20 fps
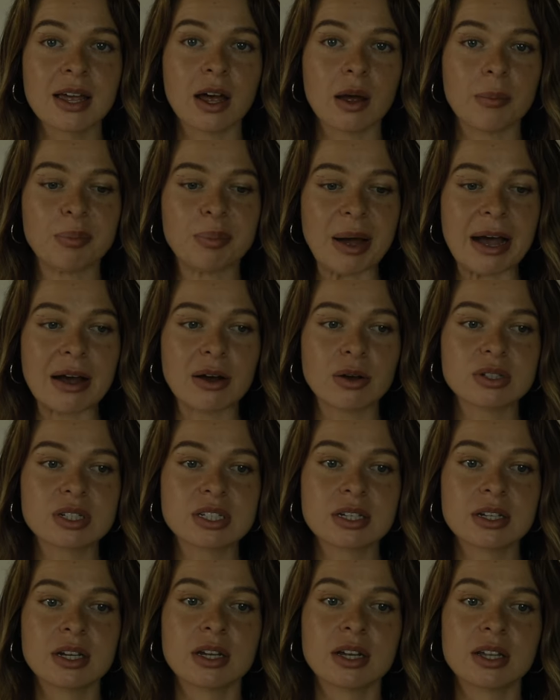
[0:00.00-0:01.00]

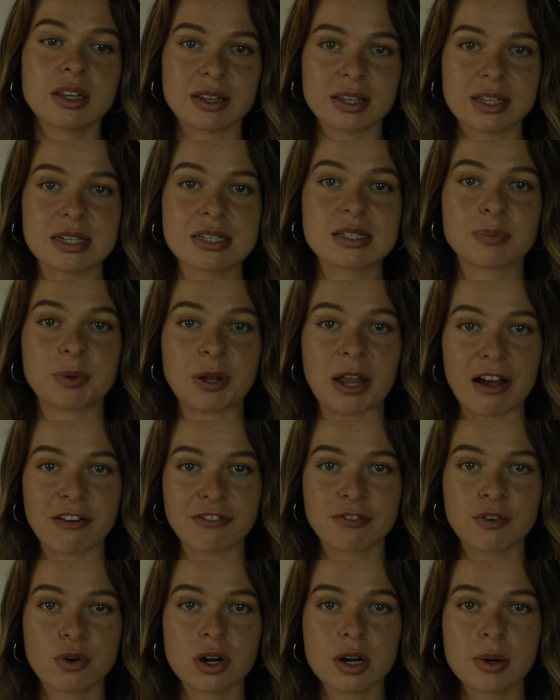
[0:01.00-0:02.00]
about this
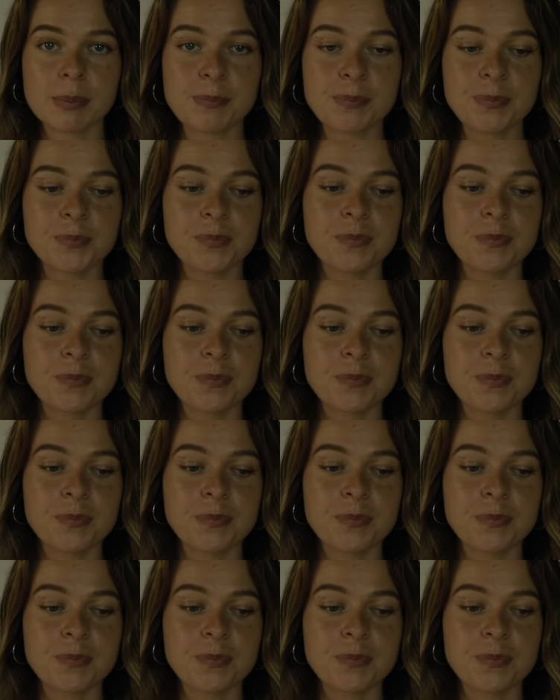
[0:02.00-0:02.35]
platform